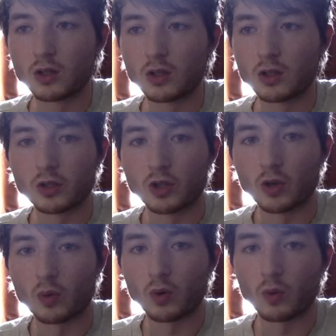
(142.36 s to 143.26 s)
So,
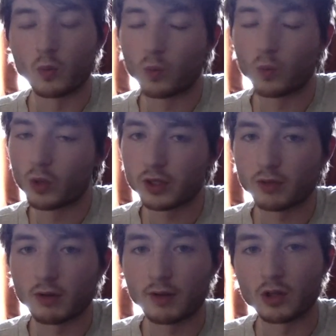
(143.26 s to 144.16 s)
once I arrived
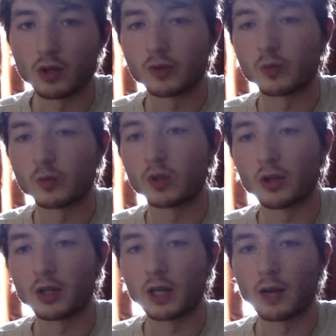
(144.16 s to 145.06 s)
at Lou's and we got the
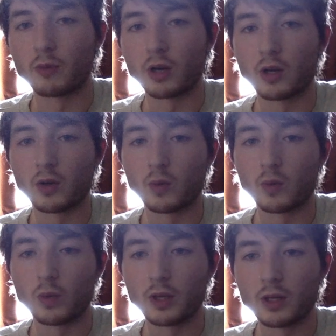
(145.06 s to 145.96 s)
camera,
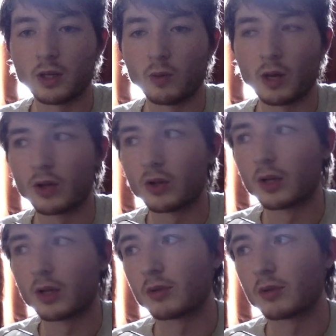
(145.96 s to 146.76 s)
we head on down to